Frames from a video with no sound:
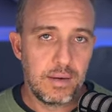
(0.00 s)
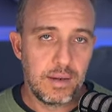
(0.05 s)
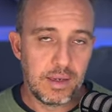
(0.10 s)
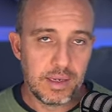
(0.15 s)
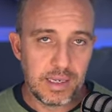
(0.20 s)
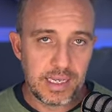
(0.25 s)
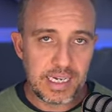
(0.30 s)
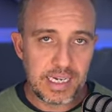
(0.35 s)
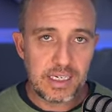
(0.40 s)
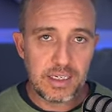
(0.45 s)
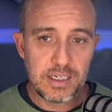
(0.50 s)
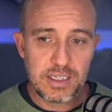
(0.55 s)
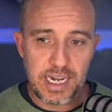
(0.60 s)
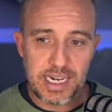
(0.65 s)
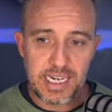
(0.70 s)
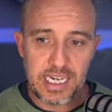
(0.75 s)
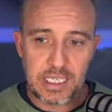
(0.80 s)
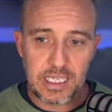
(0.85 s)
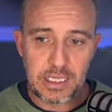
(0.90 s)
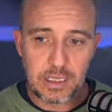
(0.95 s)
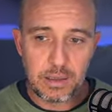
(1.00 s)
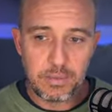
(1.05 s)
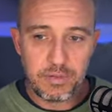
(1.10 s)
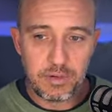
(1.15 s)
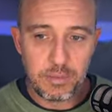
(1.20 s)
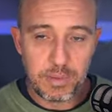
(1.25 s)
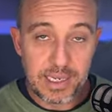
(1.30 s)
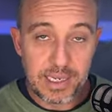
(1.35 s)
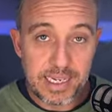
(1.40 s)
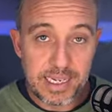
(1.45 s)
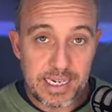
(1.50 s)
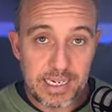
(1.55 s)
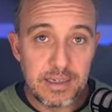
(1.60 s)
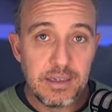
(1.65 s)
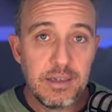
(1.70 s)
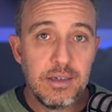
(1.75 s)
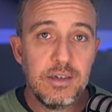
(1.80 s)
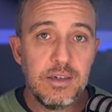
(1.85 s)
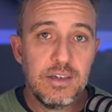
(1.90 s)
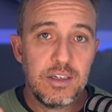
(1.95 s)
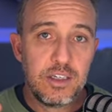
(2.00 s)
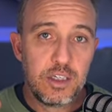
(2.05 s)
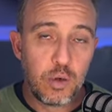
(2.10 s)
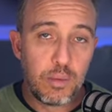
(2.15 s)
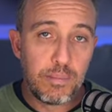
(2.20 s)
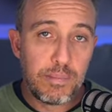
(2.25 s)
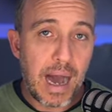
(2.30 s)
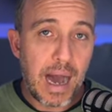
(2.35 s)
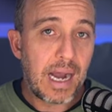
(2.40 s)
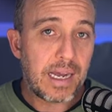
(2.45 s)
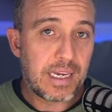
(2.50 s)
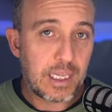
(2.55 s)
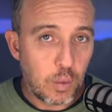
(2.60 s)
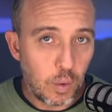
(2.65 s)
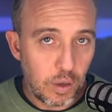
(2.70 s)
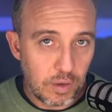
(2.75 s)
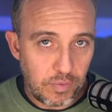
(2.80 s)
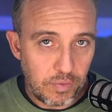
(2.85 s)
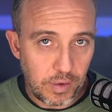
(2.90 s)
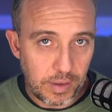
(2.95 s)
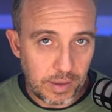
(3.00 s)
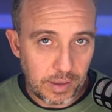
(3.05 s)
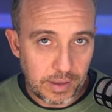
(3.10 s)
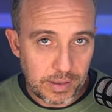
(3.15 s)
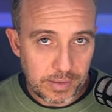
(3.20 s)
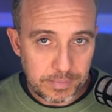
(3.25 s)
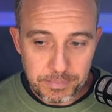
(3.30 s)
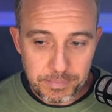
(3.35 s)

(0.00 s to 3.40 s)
lead and taking them from a lead to a marketing qualified lead.